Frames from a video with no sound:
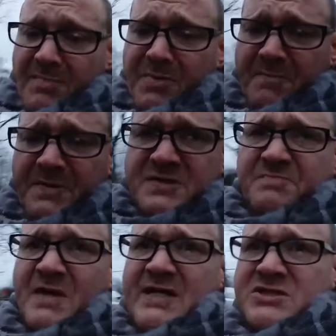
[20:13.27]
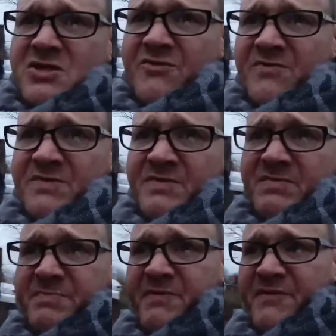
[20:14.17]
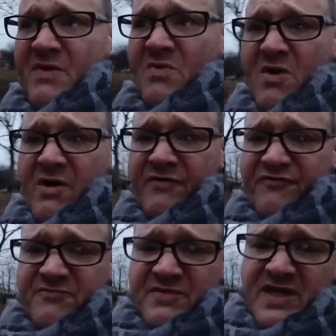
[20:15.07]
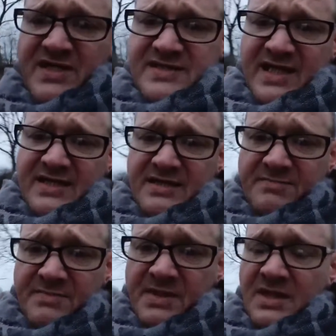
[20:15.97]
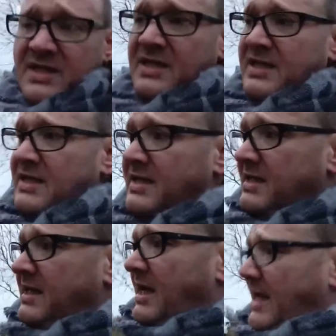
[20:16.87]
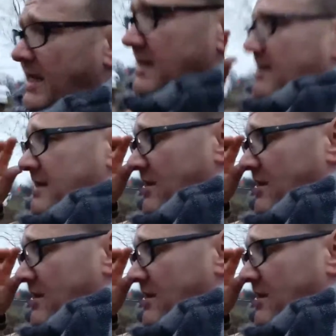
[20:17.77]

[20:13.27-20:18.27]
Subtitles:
a piece of plastic over them to prevent water from inundating them and allowing